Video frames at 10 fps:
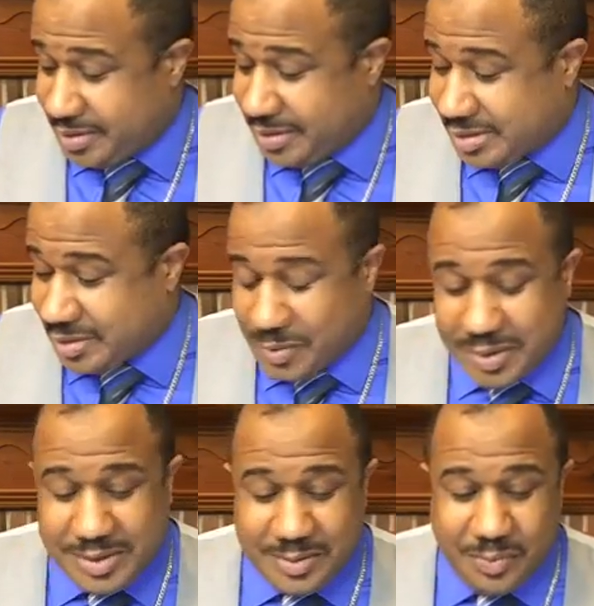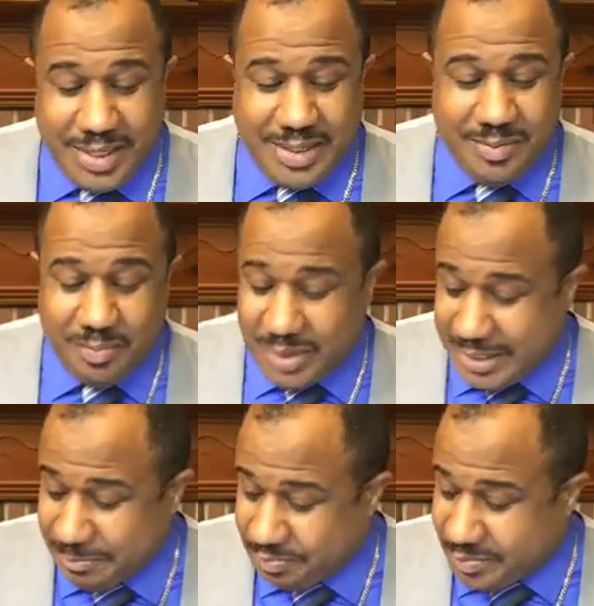the source may
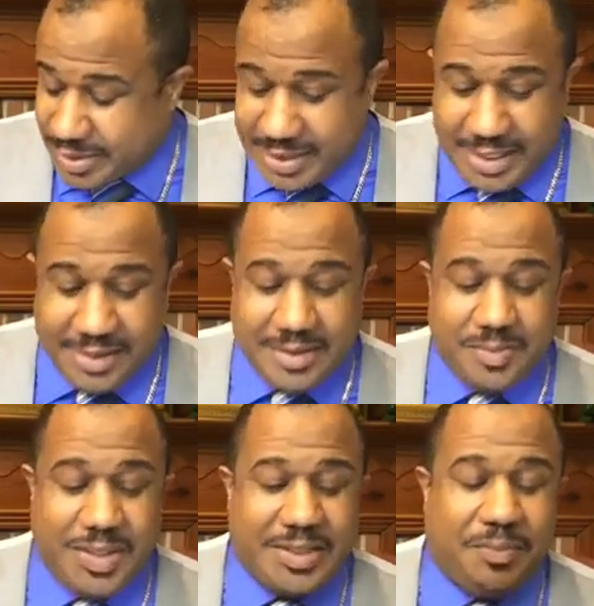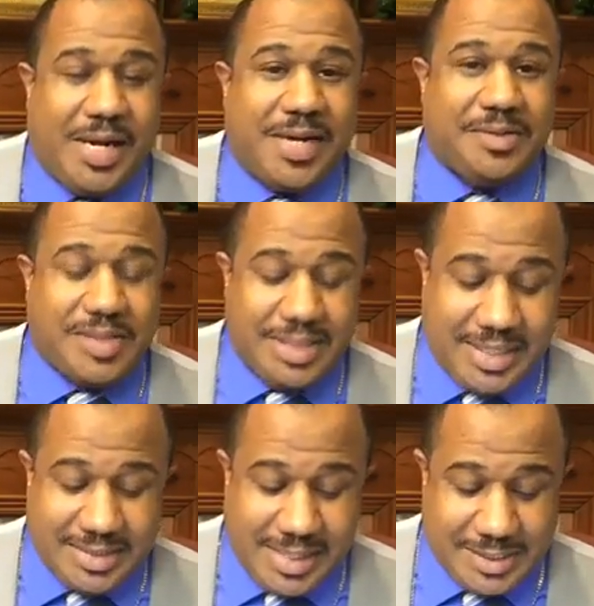be. Again, there's much hypocrisy
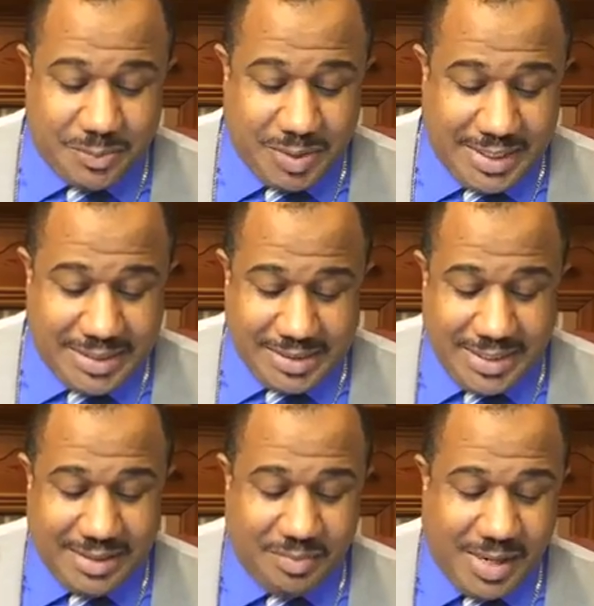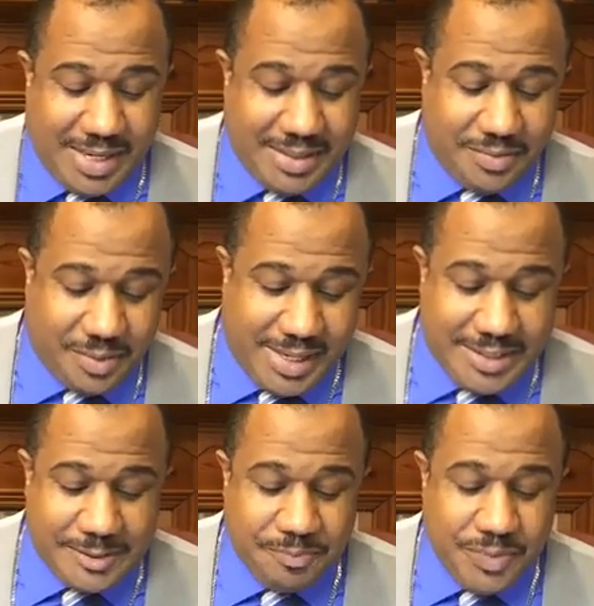that takes place in the body of
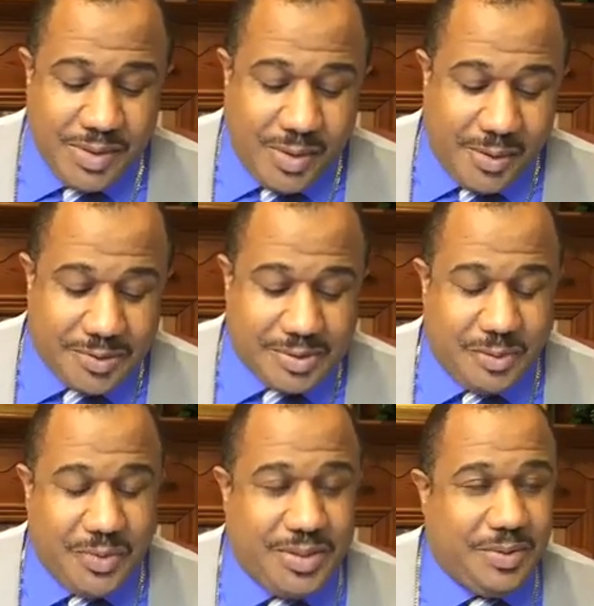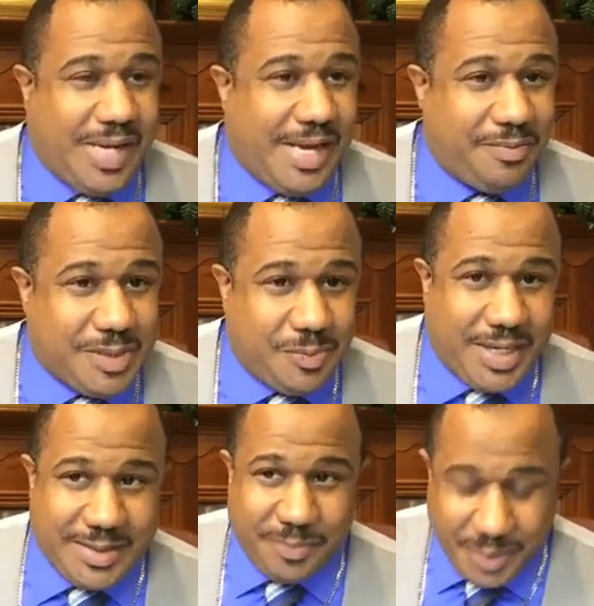Christ. Also, we do have
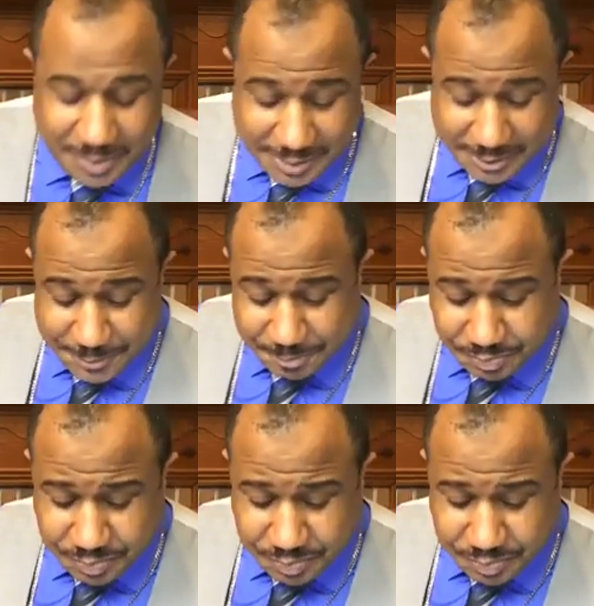respect of persons.